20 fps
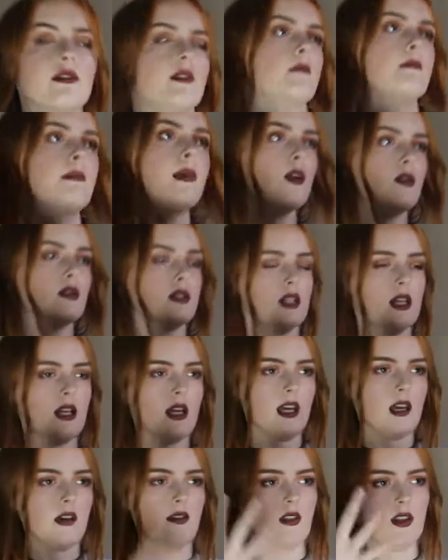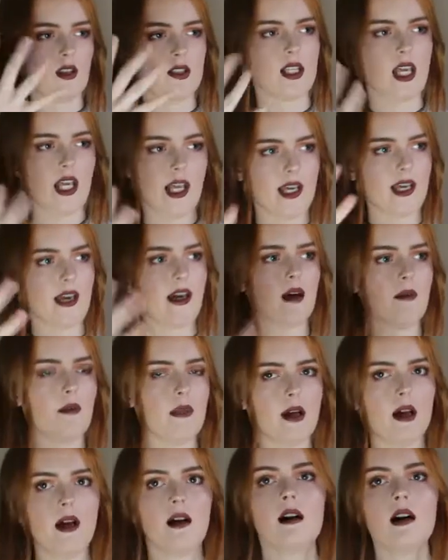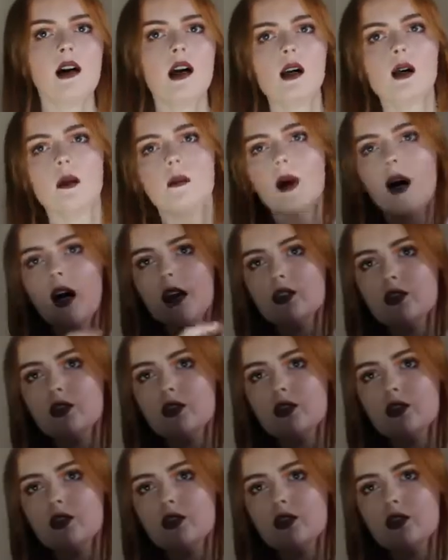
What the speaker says: the beauty and the skincare bit, but I